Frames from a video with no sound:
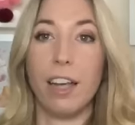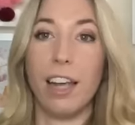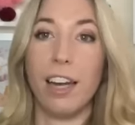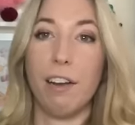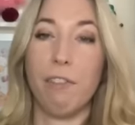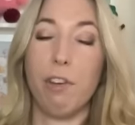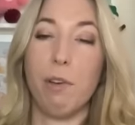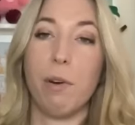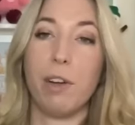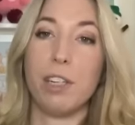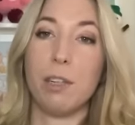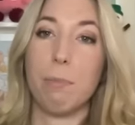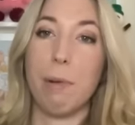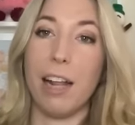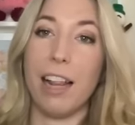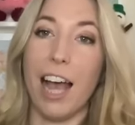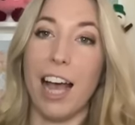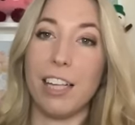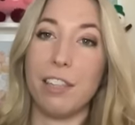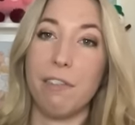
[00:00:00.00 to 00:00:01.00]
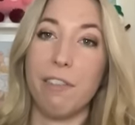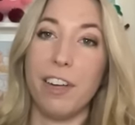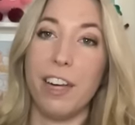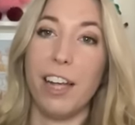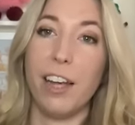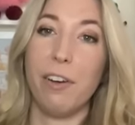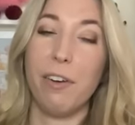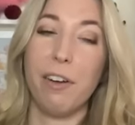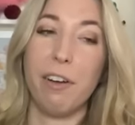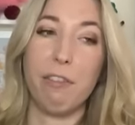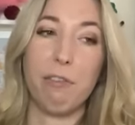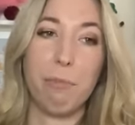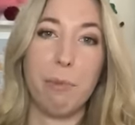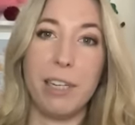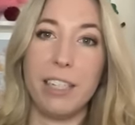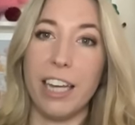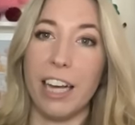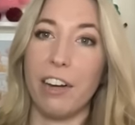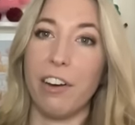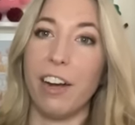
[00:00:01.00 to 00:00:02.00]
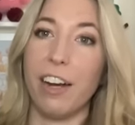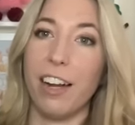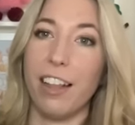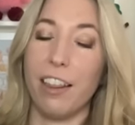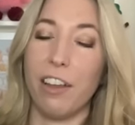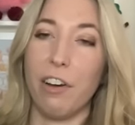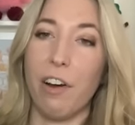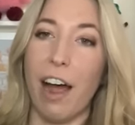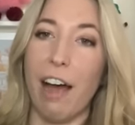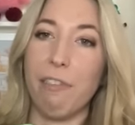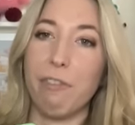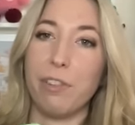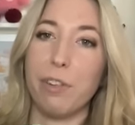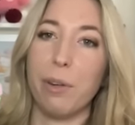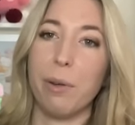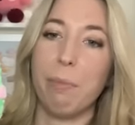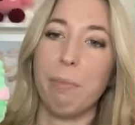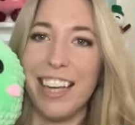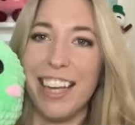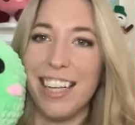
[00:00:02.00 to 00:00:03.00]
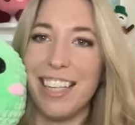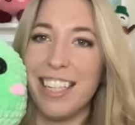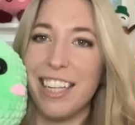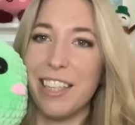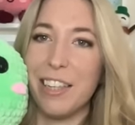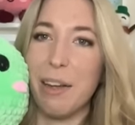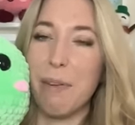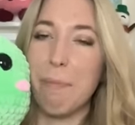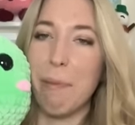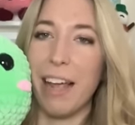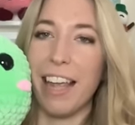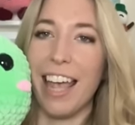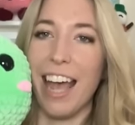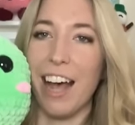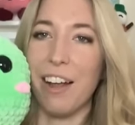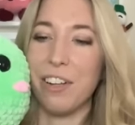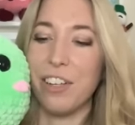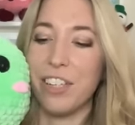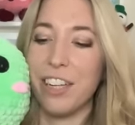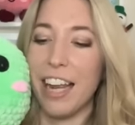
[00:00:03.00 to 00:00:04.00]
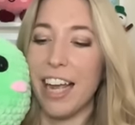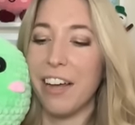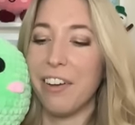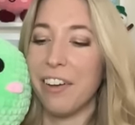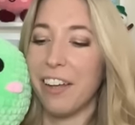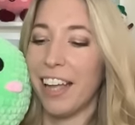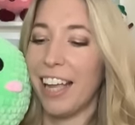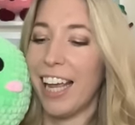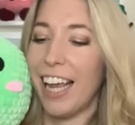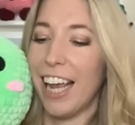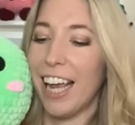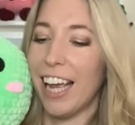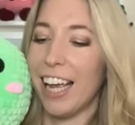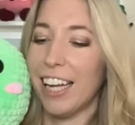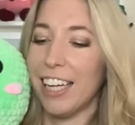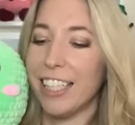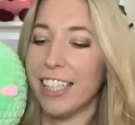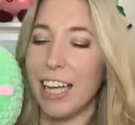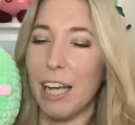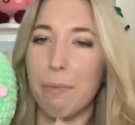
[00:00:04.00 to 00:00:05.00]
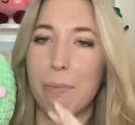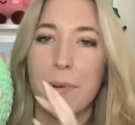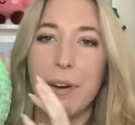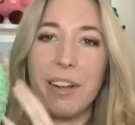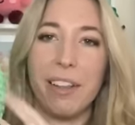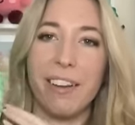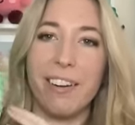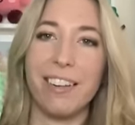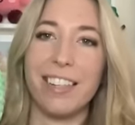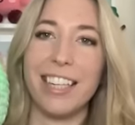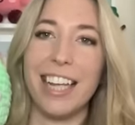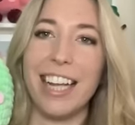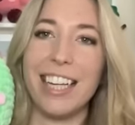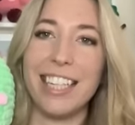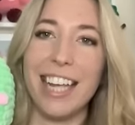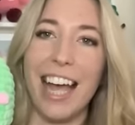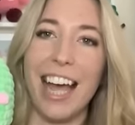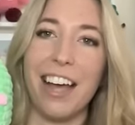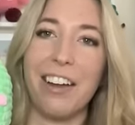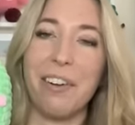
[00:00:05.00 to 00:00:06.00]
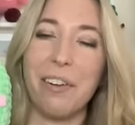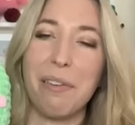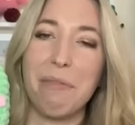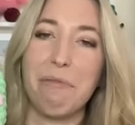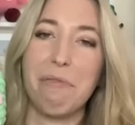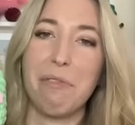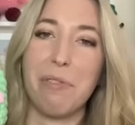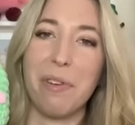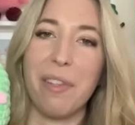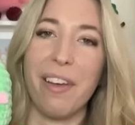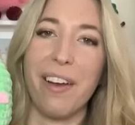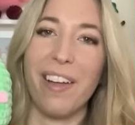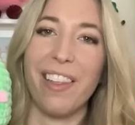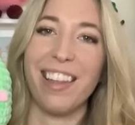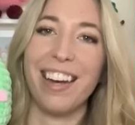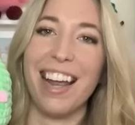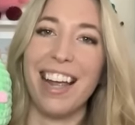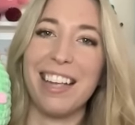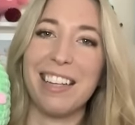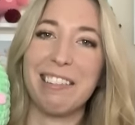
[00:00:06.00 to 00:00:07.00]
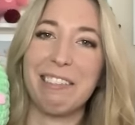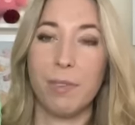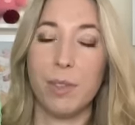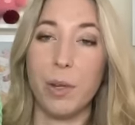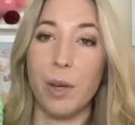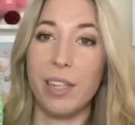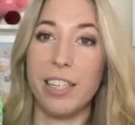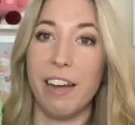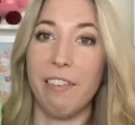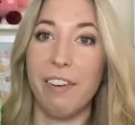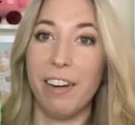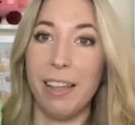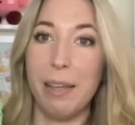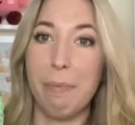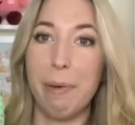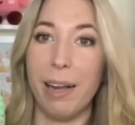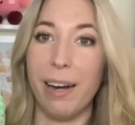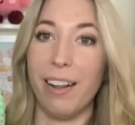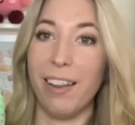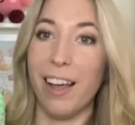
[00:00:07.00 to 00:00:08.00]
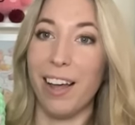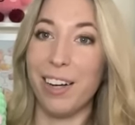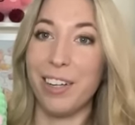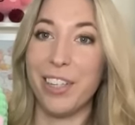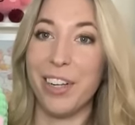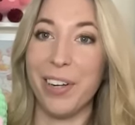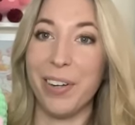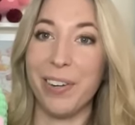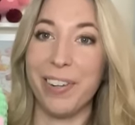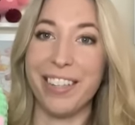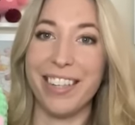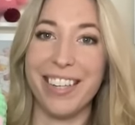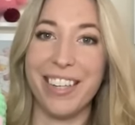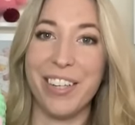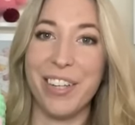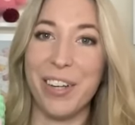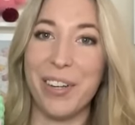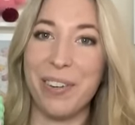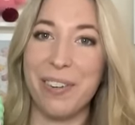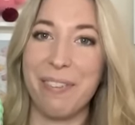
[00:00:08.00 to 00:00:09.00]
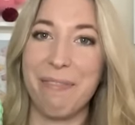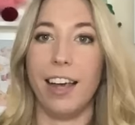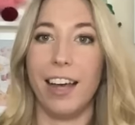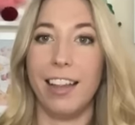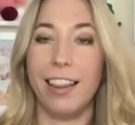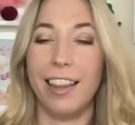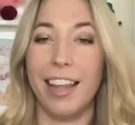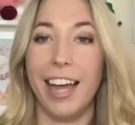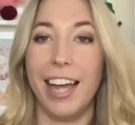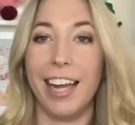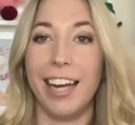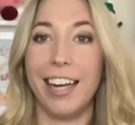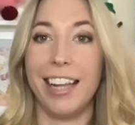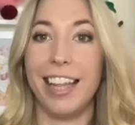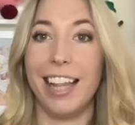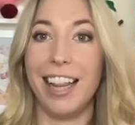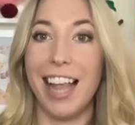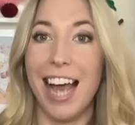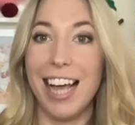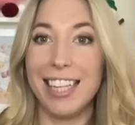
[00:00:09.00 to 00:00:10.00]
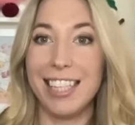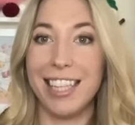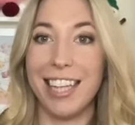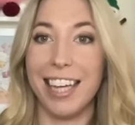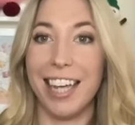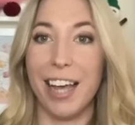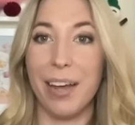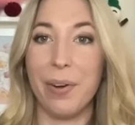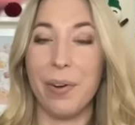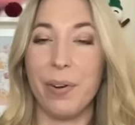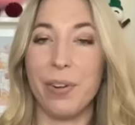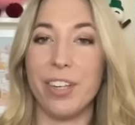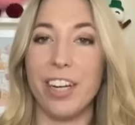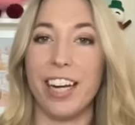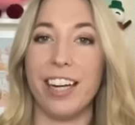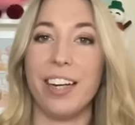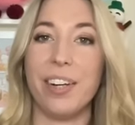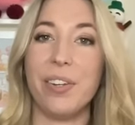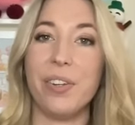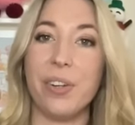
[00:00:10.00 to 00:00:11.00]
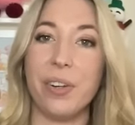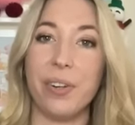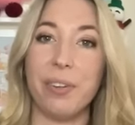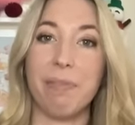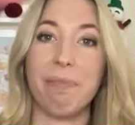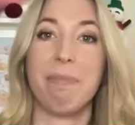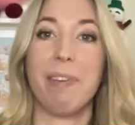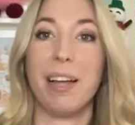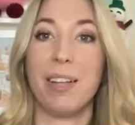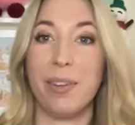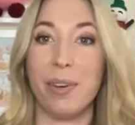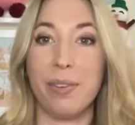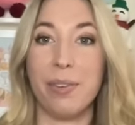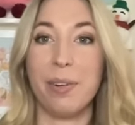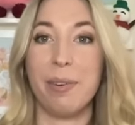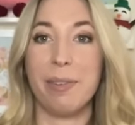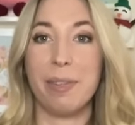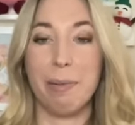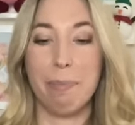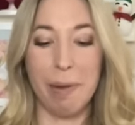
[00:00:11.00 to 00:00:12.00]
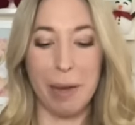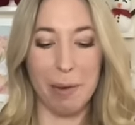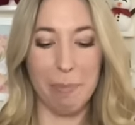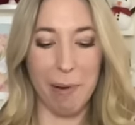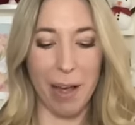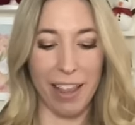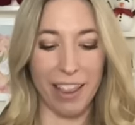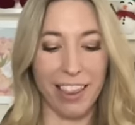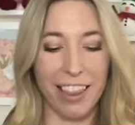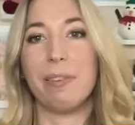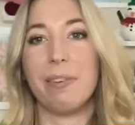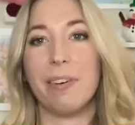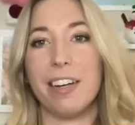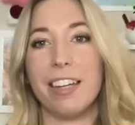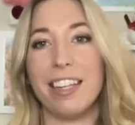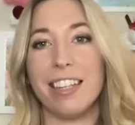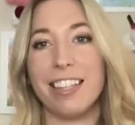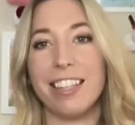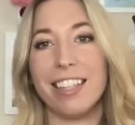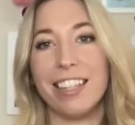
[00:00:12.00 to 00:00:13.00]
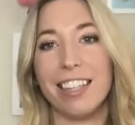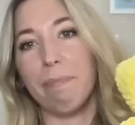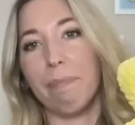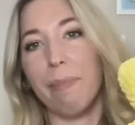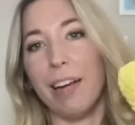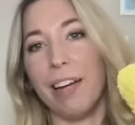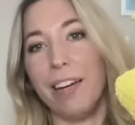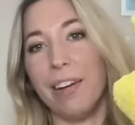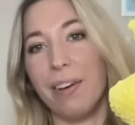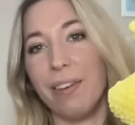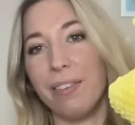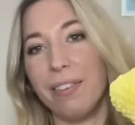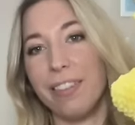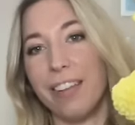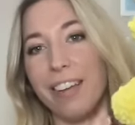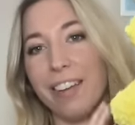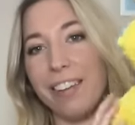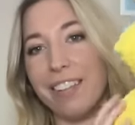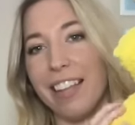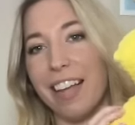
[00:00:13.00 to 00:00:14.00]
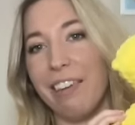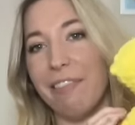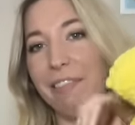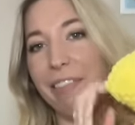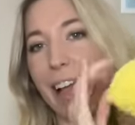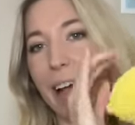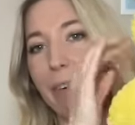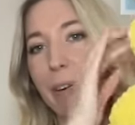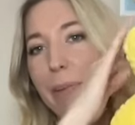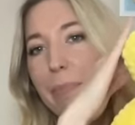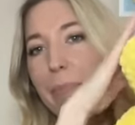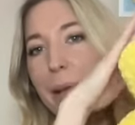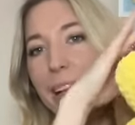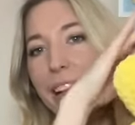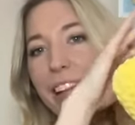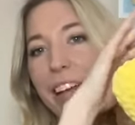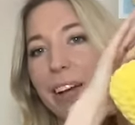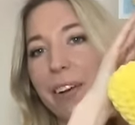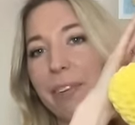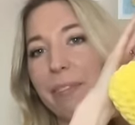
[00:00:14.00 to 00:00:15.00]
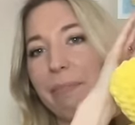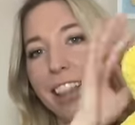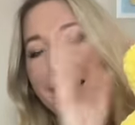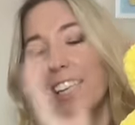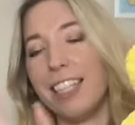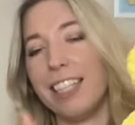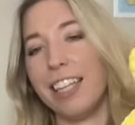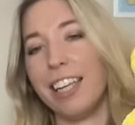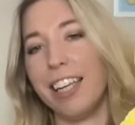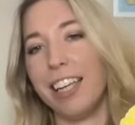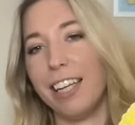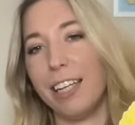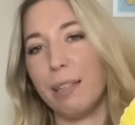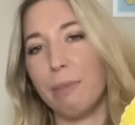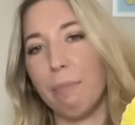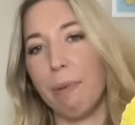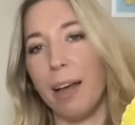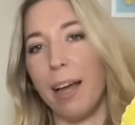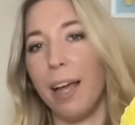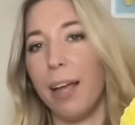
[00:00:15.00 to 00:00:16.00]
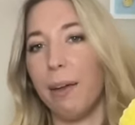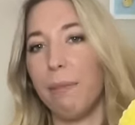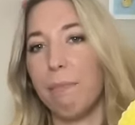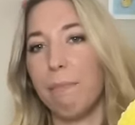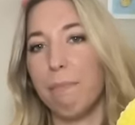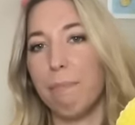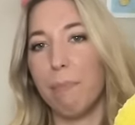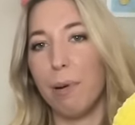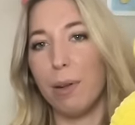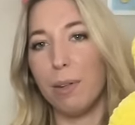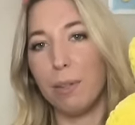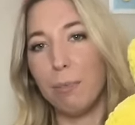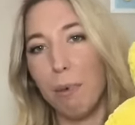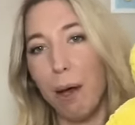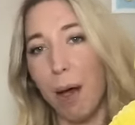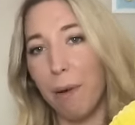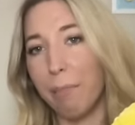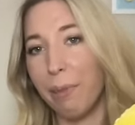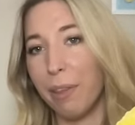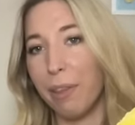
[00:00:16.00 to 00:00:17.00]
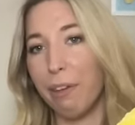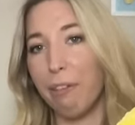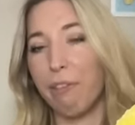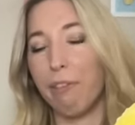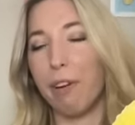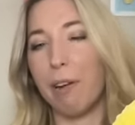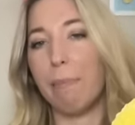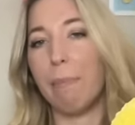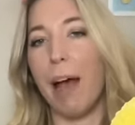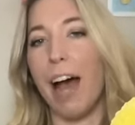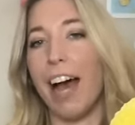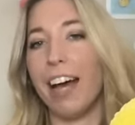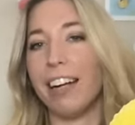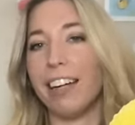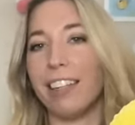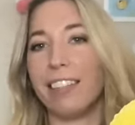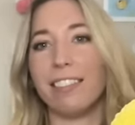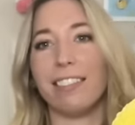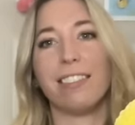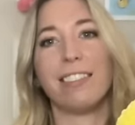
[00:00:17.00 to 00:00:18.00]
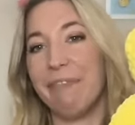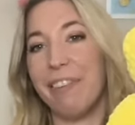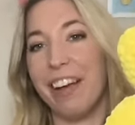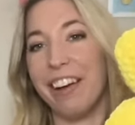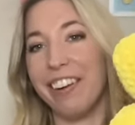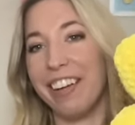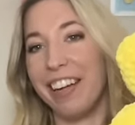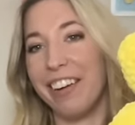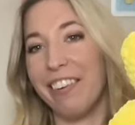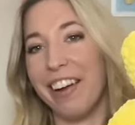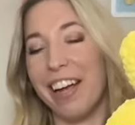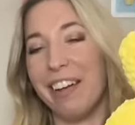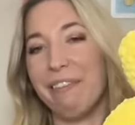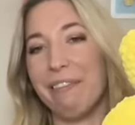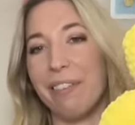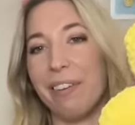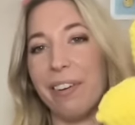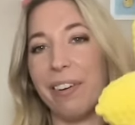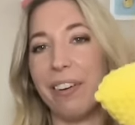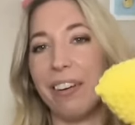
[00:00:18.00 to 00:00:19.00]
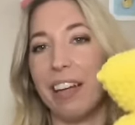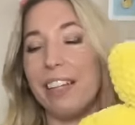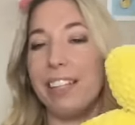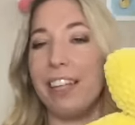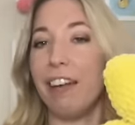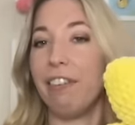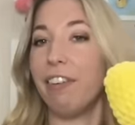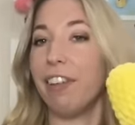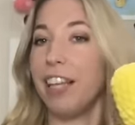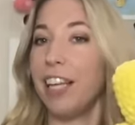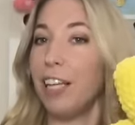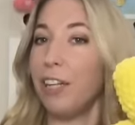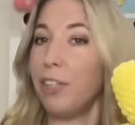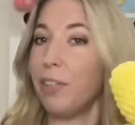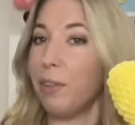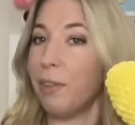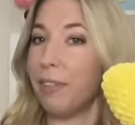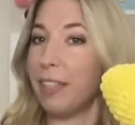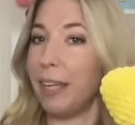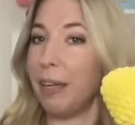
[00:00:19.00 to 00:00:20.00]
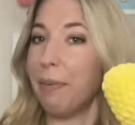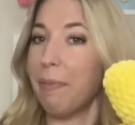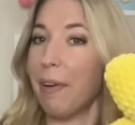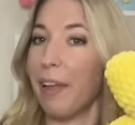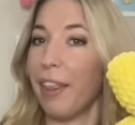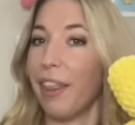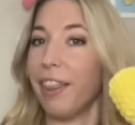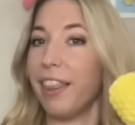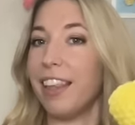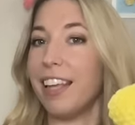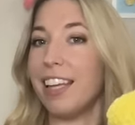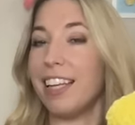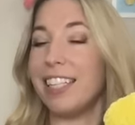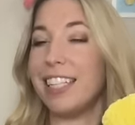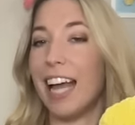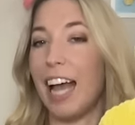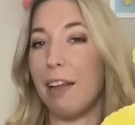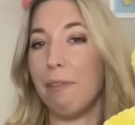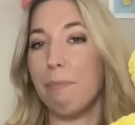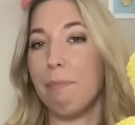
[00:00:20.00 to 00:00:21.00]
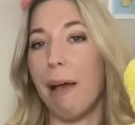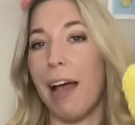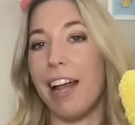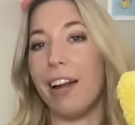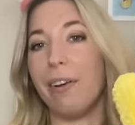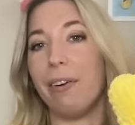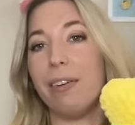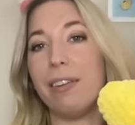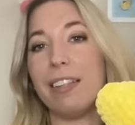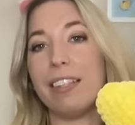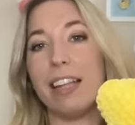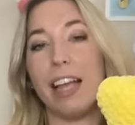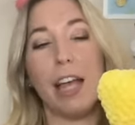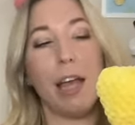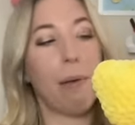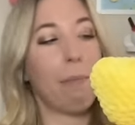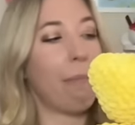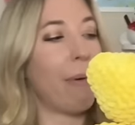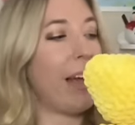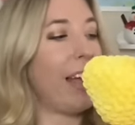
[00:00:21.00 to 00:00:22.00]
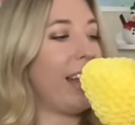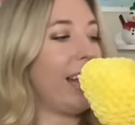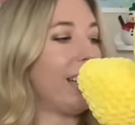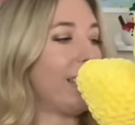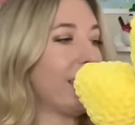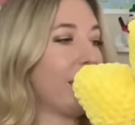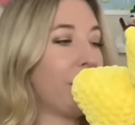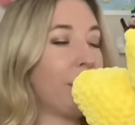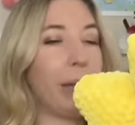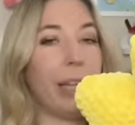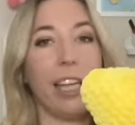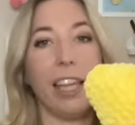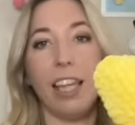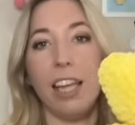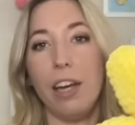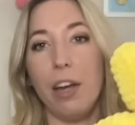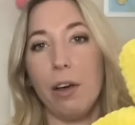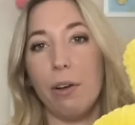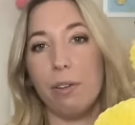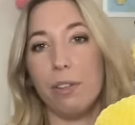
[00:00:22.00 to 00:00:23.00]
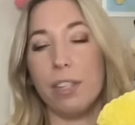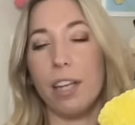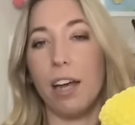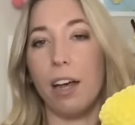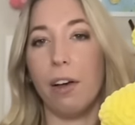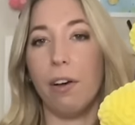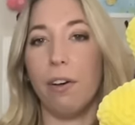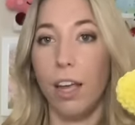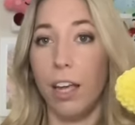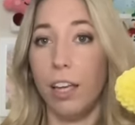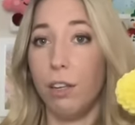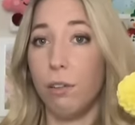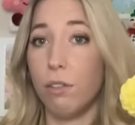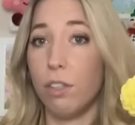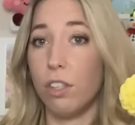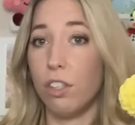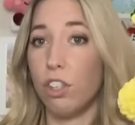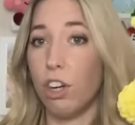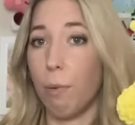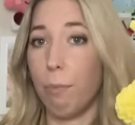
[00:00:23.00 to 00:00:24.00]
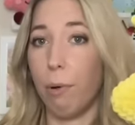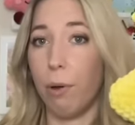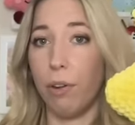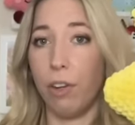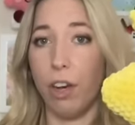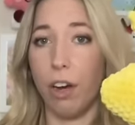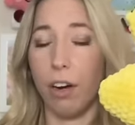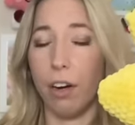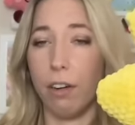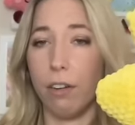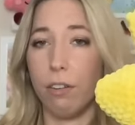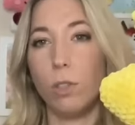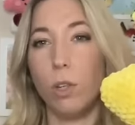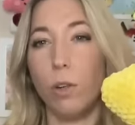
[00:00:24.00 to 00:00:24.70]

And if you watched my last video of me decorating the craft room, he sits on my couch now and I put a little Santa hat on him for the holidays. So I definitely made a lot of turtles in June. And then the last thing I crocheted in June, I told you it was a big month, was my No-Sew sunflower pillow. This is my most popular free pattern. Very grateful. It's definitely a doozy with the 10 petals, but it's completely No-Sew. uses jumbo yarn.